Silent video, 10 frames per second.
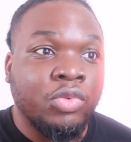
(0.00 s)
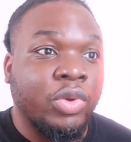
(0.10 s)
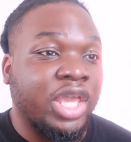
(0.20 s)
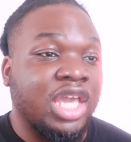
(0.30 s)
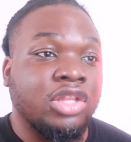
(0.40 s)

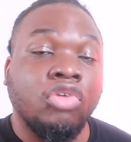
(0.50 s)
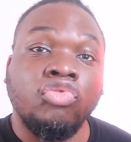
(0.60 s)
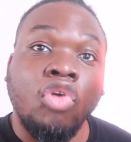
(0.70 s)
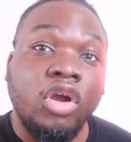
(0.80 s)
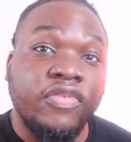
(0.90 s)
We're getting The
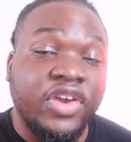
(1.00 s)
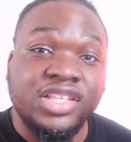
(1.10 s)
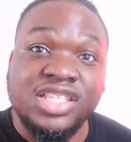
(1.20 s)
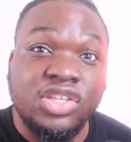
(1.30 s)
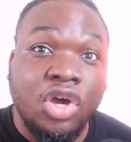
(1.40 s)
Rock
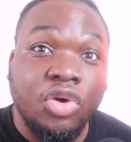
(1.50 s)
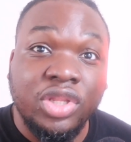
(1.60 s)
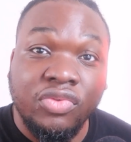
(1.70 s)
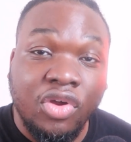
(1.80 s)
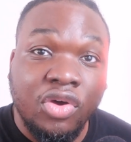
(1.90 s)
versus
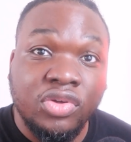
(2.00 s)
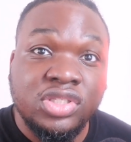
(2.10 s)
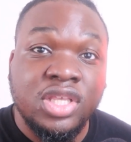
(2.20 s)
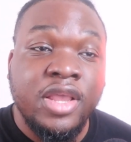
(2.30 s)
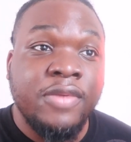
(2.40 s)
Cody
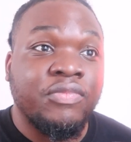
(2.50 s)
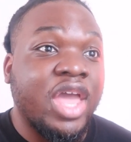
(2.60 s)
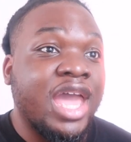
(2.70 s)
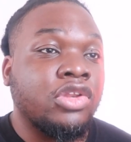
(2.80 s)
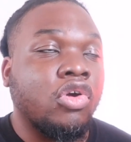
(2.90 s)
Rhodes.
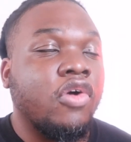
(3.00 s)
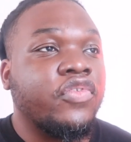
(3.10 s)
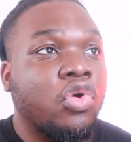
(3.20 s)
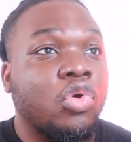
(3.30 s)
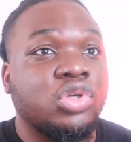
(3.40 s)
And
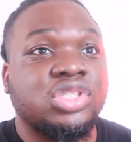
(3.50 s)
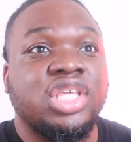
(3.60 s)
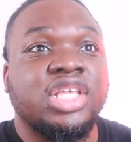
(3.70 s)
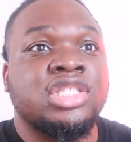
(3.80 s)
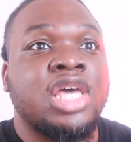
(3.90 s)
of course,
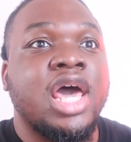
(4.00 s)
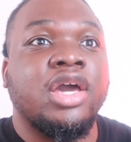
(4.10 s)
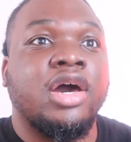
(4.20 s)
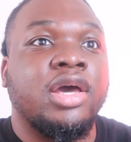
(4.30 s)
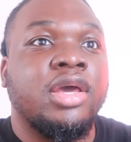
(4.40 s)
the
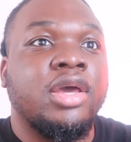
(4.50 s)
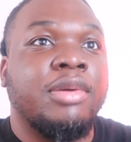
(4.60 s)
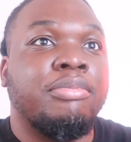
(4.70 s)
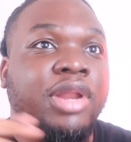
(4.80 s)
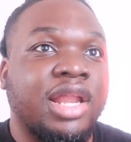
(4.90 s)
entire
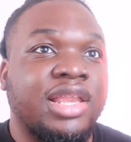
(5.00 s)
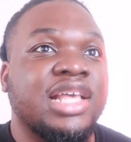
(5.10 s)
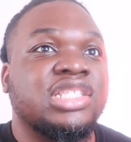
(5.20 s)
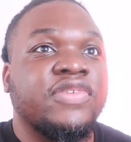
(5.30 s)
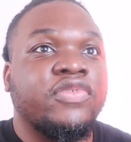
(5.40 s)

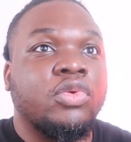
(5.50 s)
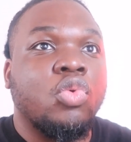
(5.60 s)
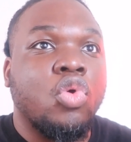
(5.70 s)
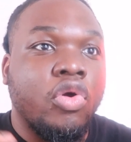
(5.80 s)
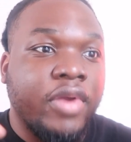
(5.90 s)
bloodline civil
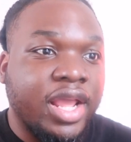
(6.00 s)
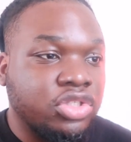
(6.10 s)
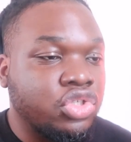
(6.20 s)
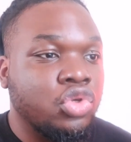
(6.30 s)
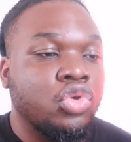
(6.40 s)
war
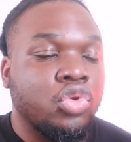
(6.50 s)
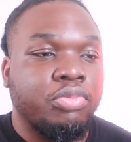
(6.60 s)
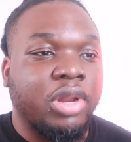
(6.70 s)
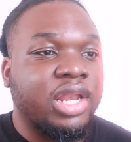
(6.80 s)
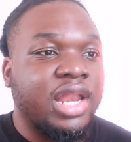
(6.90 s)
and two
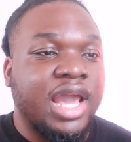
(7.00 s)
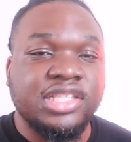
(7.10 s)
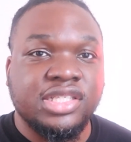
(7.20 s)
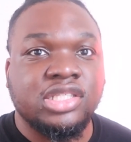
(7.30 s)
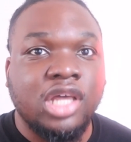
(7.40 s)

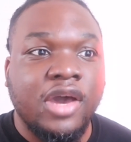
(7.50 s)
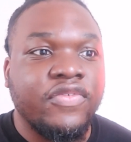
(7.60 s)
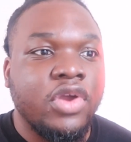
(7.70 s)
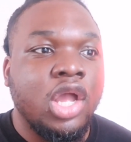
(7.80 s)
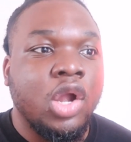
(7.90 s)
bloodlines and
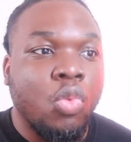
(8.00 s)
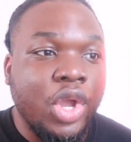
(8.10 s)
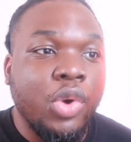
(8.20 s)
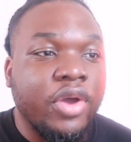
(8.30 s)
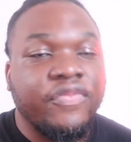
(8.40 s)
stuff
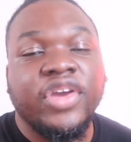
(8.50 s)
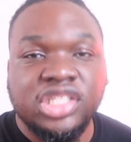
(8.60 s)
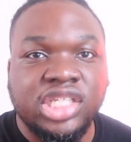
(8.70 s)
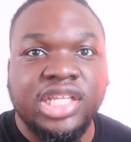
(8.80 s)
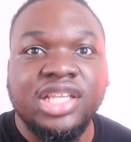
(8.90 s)
will
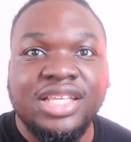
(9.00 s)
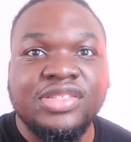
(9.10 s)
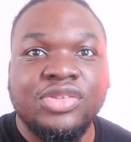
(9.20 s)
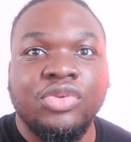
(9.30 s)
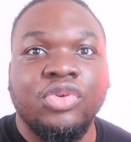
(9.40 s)
eventually
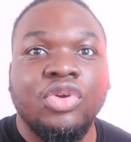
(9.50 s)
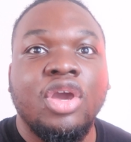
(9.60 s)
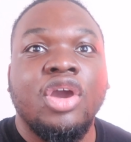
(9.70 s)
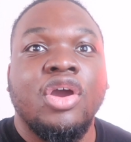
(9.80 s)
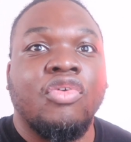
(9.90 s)
lead to
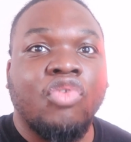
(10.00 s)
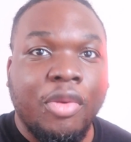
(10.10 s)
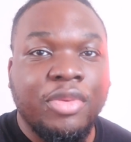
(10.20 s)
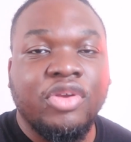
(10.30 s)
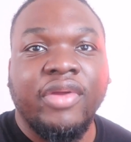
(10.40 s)
a
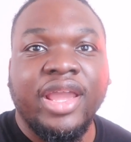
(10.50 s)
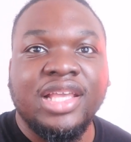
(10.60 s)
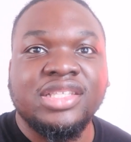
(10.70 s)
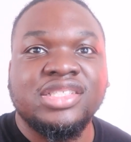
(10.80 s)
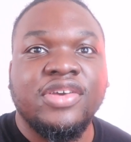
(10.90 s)
Roman
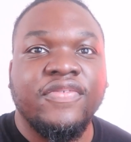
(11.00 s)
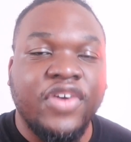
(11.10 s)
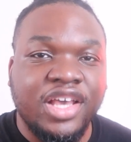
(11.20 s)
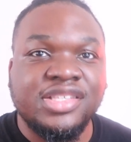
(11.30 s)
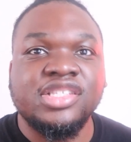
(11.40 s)
Reigns
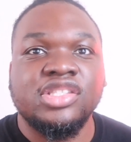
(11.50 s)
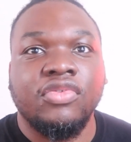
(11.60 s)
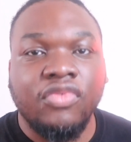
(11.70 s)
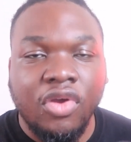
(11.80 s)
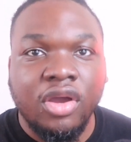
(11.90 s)
versus
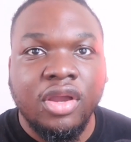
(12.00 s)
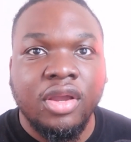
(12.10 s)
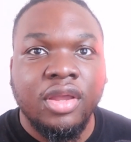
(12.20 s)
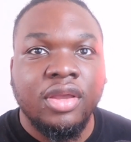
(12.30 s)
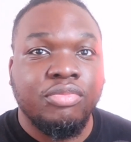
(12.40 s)
The
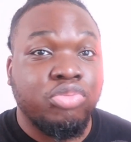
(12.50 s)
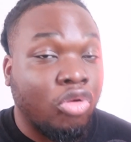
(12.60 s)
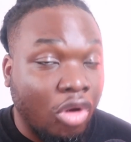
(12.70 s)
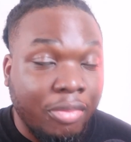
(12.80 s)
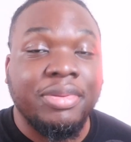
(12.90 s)
Rock,
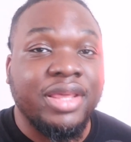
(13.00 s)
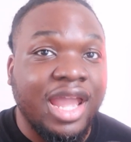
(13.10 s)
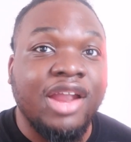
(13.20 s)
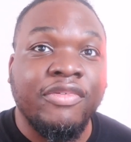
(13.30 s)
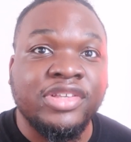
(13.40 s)
probably
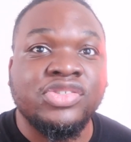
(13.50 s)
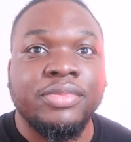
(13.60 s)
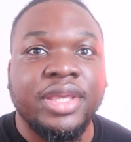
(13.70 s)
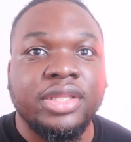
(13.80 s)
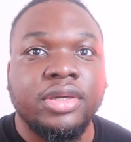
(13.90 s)
at a
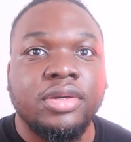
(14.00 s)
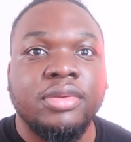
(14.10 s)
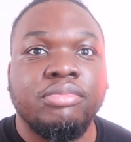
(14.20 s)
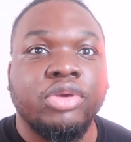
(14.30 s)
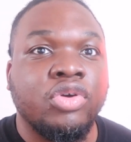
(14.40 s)
WrestleMania,
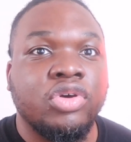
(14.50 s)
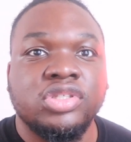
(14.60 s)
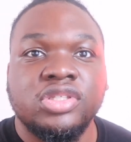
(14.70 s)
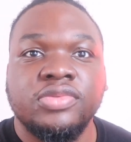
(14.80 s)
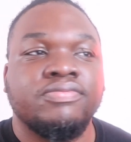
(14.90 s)

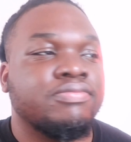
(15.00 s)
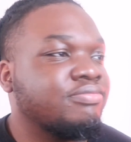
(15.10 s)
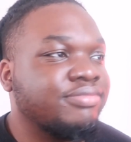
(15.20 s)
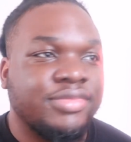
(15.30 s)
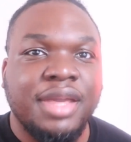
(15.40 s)
because
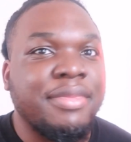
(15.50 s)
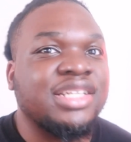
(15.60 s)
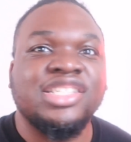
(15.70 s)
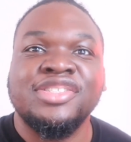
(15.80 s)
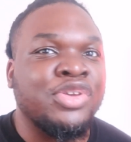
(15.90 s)
that
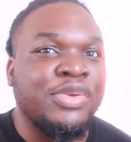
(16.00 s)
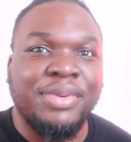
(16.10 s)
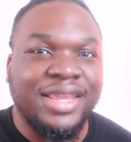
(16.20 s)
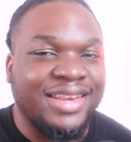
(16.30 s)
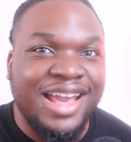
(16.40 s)
match is too
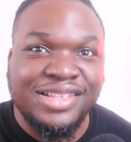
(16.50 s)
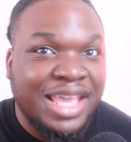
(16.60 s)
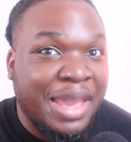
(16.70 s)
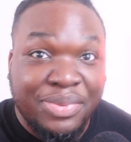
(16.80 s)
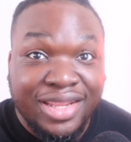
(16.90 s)
big now
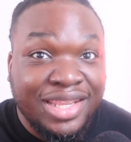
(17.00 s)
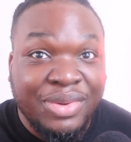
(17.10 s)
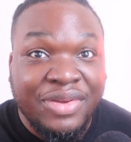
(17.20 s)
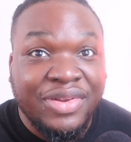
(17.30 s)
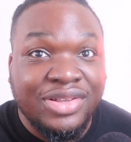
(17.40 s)
to happen
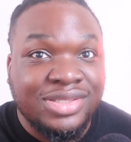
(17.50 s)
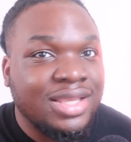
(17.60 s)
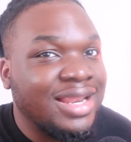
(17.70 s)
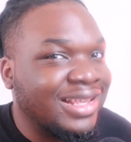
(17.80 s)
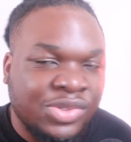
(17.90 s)
anywhere else.
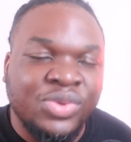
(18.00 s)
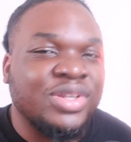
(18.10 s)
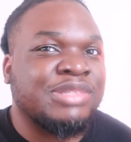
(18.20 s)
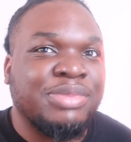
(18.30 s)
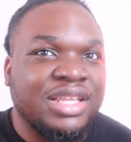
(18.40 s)
Let's
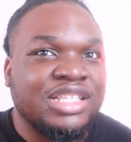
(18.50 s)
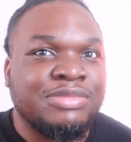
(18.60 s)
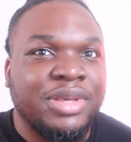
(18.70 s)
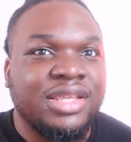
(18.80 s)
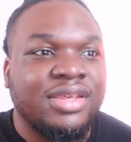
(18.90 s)
call a spade a
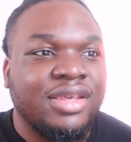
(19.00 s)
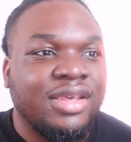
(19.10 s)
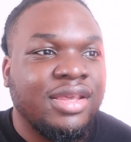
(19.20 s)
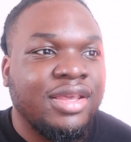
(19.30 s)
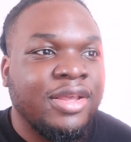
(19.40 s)
spade.
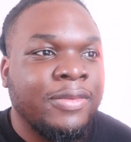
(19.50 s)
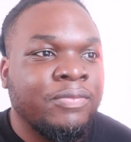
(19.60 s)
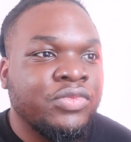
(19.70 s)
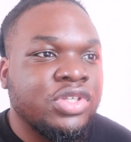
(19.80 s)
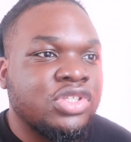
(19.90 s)

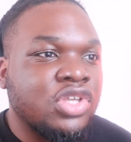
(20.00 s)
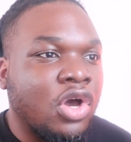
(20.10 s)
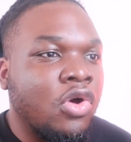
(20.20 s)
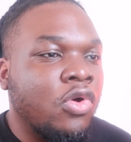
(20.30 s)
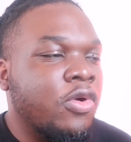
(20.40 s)

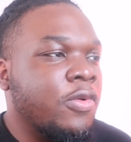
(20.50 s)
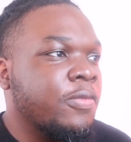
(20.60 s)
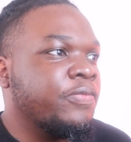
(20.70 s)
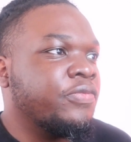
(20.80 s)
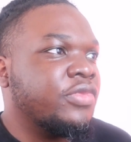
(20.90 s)
So
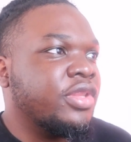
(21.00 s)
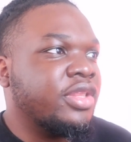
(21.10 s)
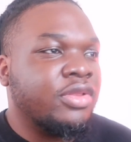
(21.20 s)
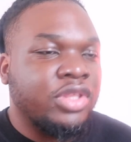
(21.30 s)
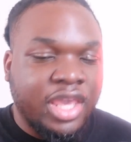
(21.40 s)

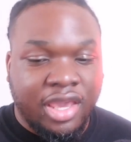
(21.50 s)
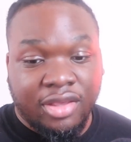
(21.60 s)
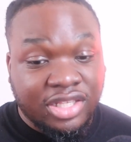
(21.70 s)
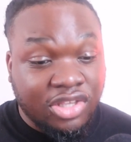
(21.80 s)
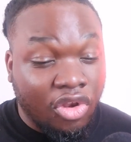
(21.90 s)
yeah,
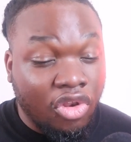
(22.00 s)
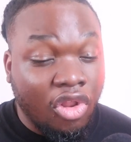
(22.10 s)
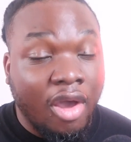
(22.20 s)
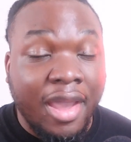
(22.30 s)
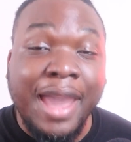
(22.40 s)
there's a
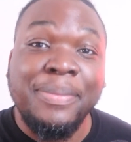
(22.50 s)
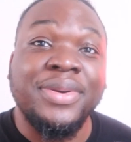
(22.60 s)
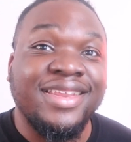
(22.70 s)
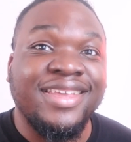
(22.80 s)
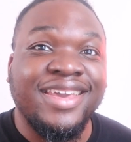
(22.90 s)
lot
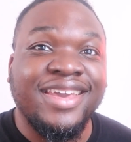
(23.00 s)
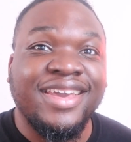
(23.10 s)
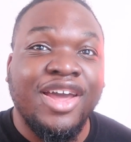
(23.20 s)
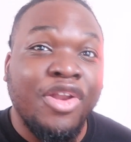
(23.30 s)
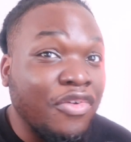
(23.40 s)
happening
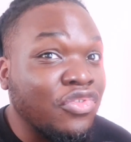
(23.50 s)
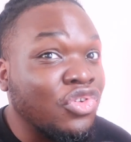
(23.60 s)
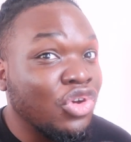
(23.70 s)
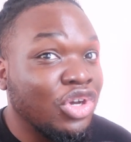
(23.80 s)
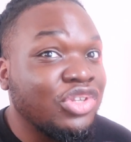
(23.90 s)
here. A lot
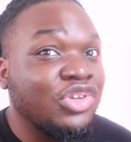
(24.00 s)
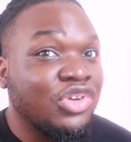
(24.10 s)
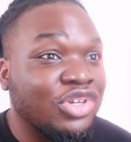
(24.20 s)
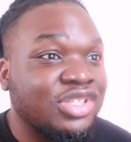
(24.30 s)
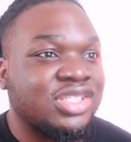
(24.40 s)
of
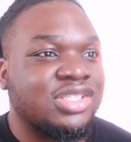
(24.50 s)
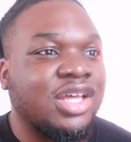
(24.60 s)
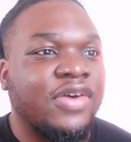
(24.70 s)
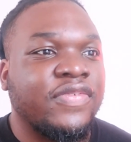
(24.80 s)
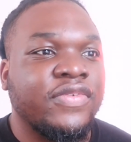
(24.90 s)
good
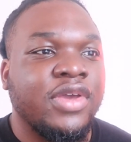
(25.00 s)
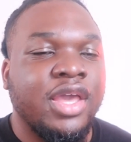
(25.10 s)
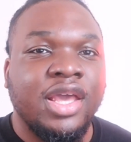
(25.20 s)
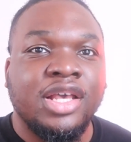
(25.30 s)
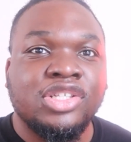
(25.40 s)
stuff.
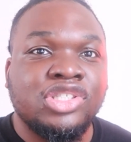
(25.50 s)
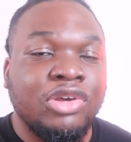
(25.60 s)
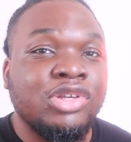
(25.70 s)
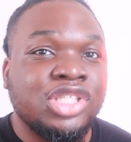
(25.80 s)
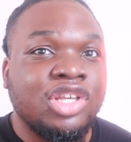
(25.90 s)

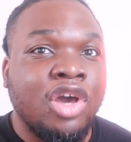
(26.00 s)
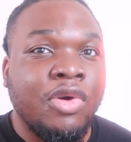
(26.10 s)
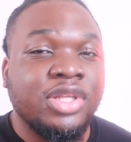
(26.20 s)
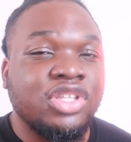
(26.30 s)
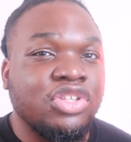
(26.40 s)
Solo
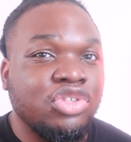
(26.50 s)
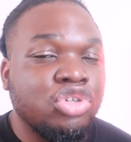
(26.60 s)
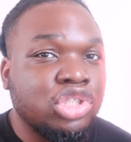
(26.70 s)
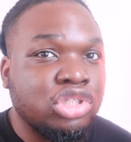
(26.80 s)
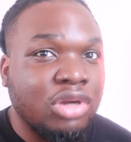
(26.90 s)
Sikoa, the
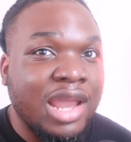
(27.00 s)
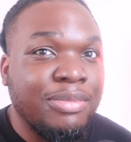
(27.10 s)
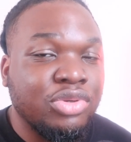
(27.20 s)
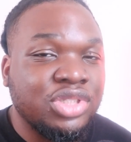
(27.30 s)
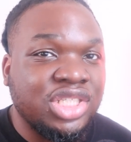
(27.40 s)
new
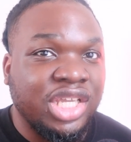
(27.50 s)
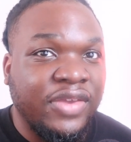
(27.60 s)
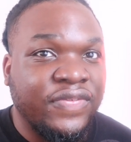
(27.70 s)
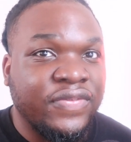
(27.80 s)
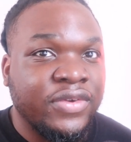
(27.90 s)
tribal
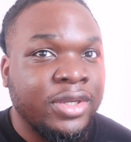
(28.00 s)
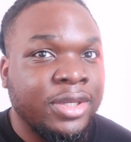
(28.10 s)
chief.